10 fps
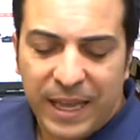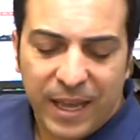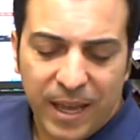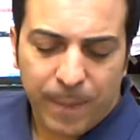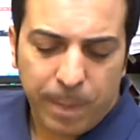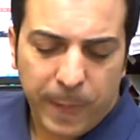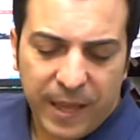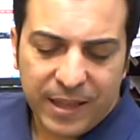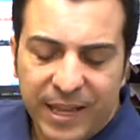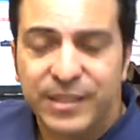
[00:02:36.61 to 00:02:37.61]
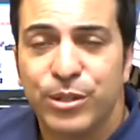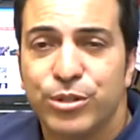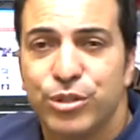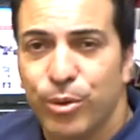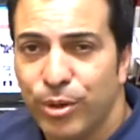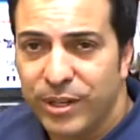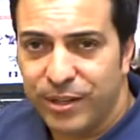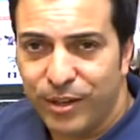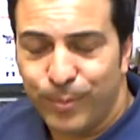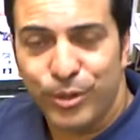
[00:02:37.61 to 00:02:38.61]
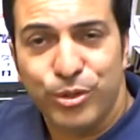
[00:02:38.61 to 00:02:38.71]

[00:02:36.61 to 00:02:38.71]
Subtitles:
A lot of dealers don't look at the numbers.